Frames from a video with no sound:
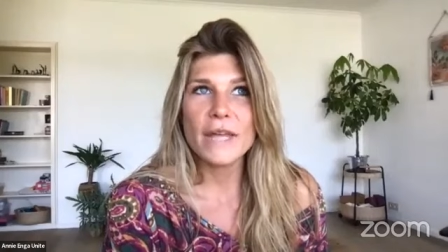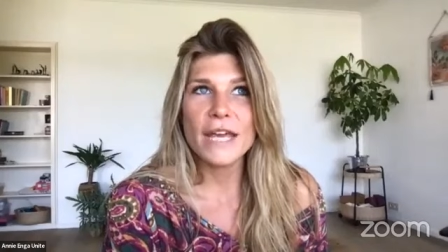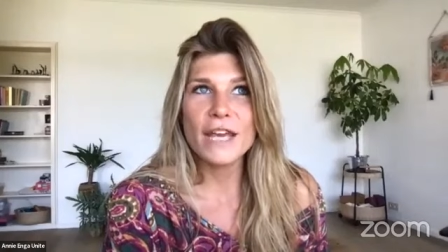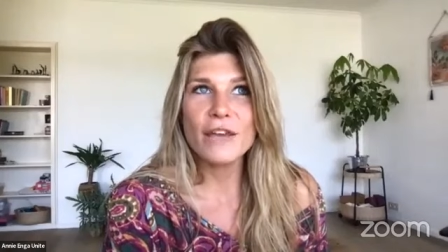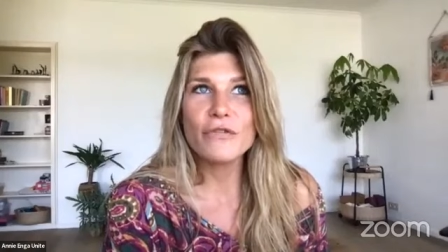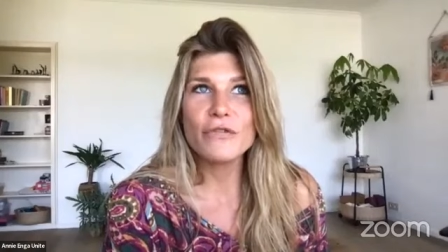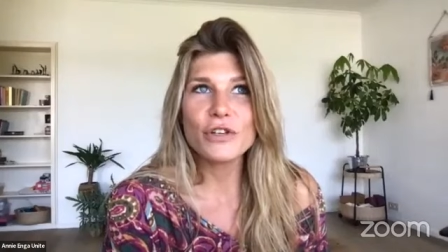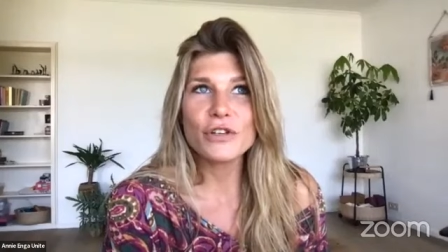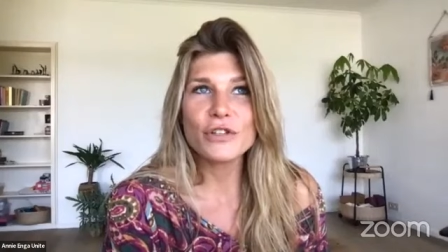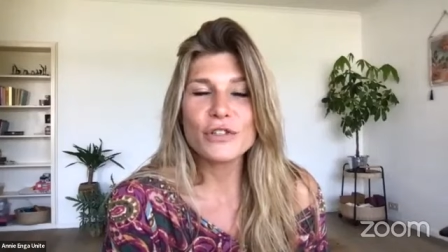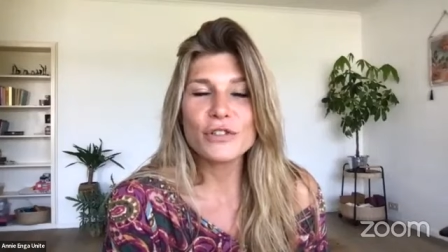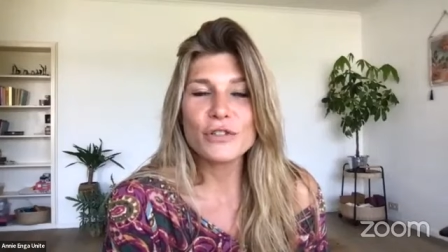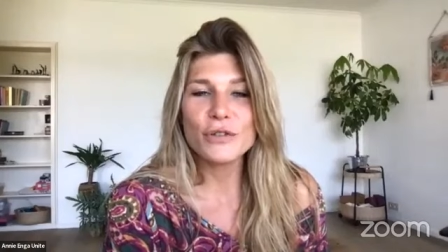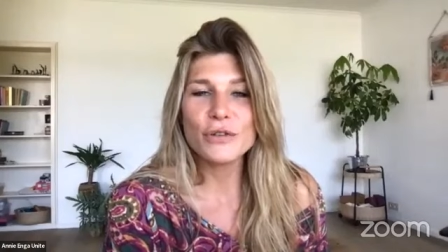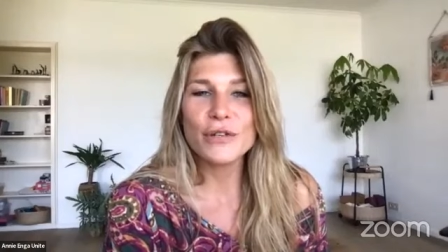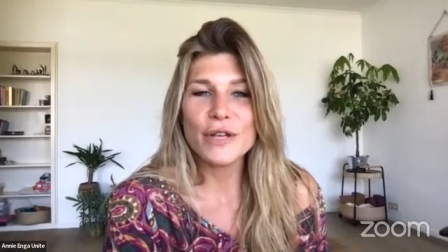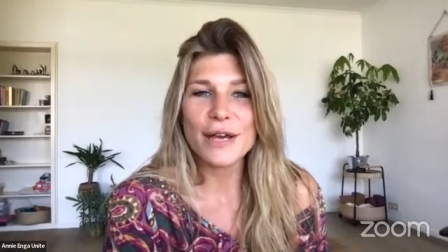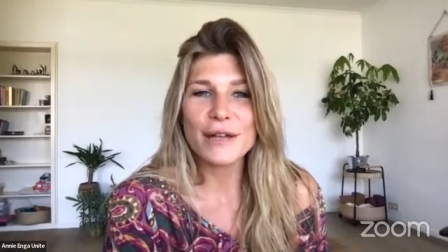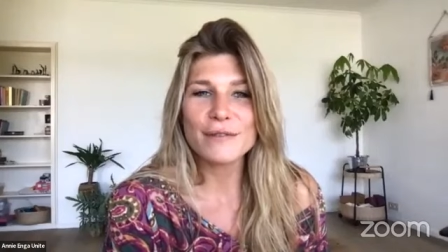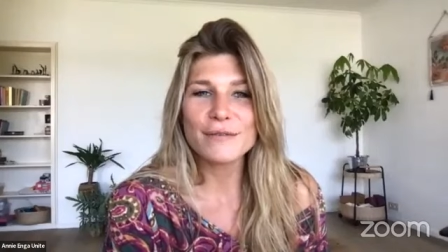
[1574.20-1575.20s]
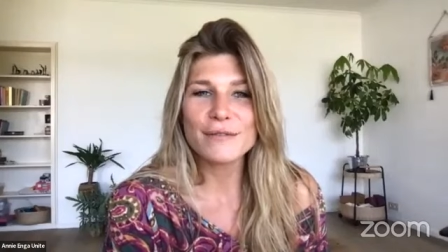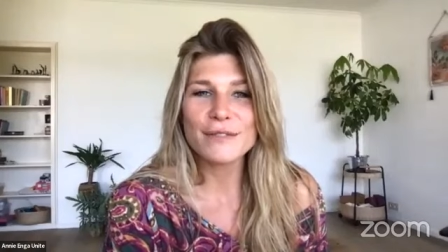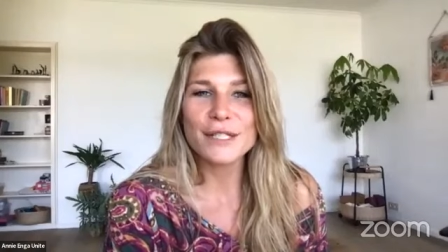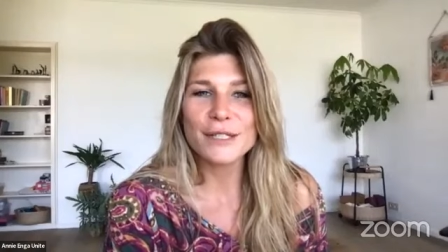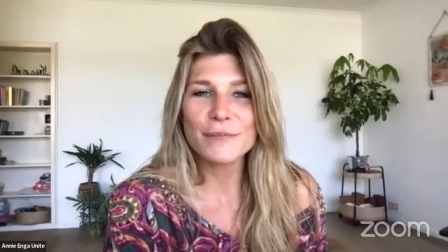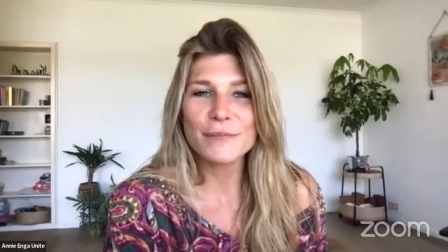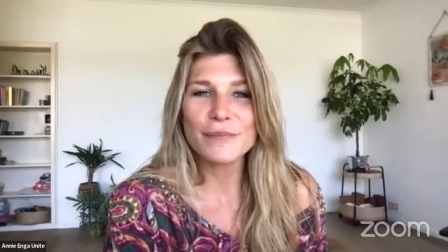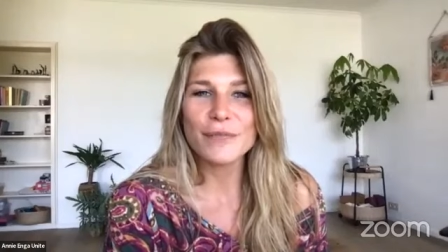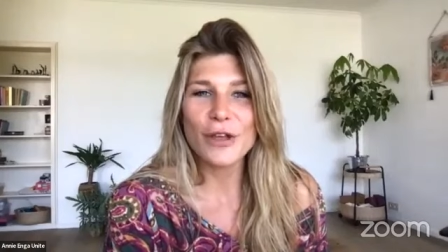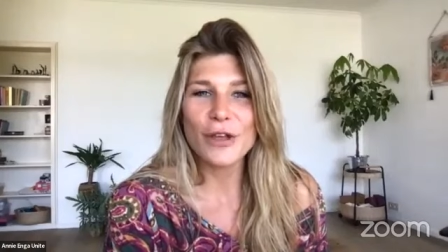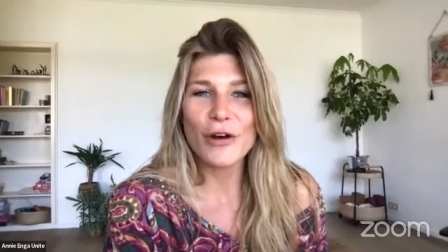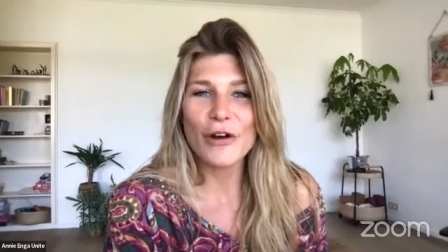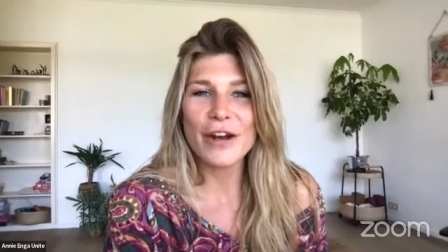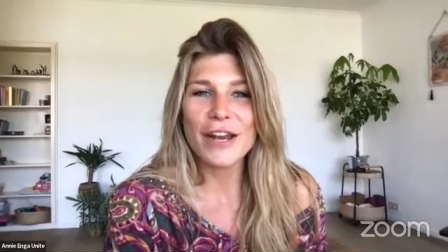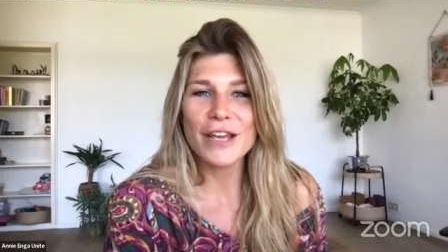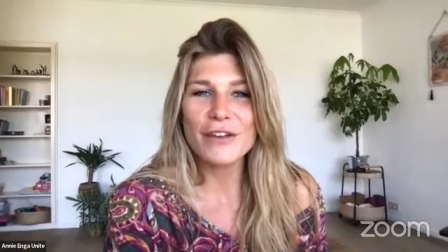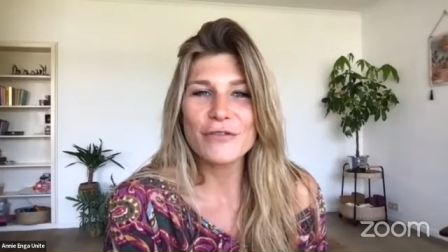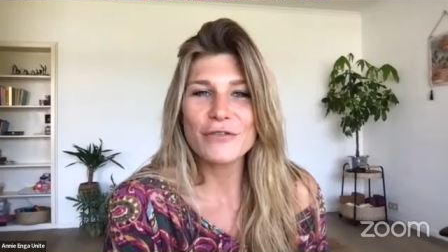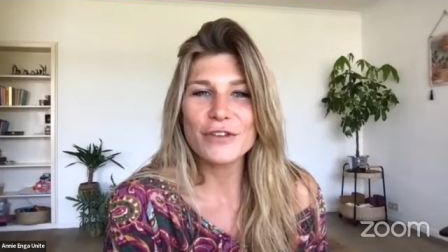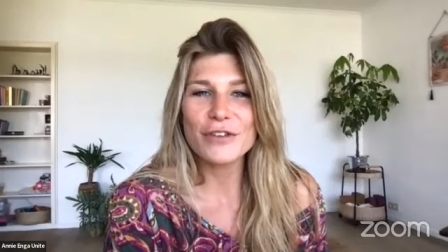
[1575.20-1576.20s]
if your students or
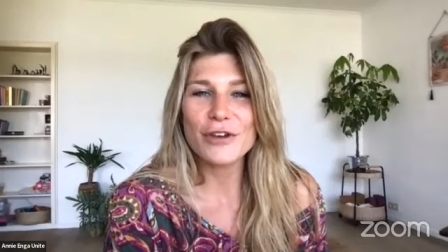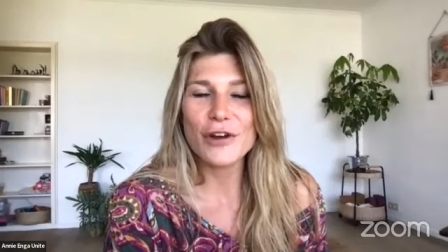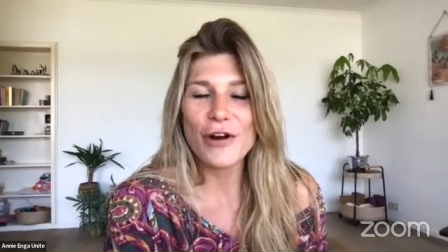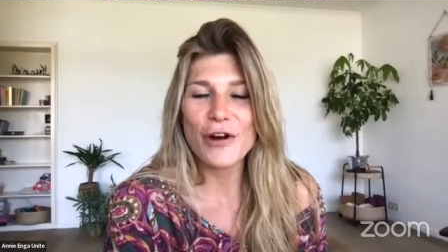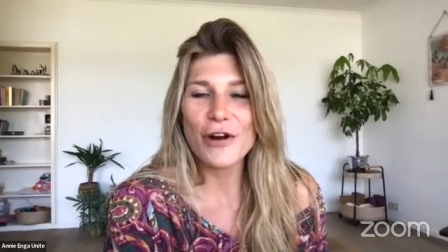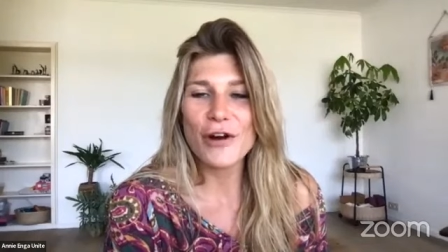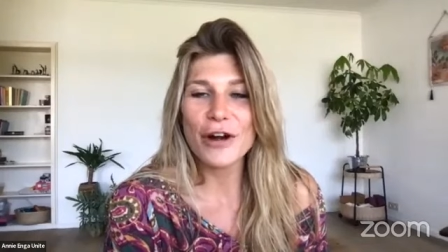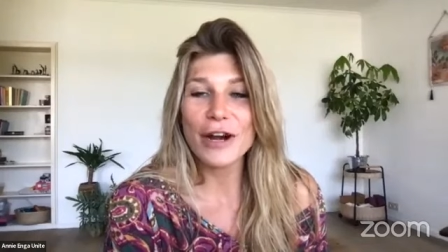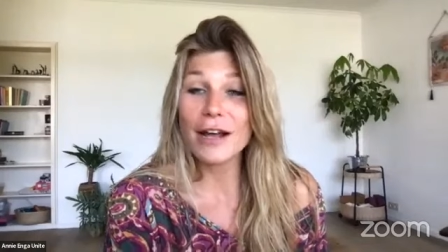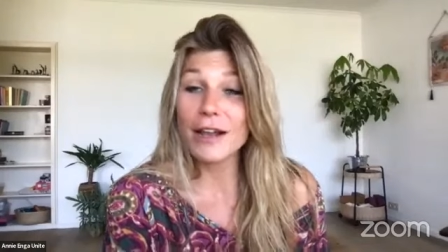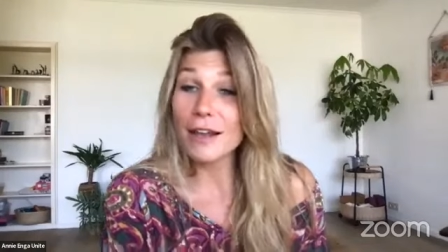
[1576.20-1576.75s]
if your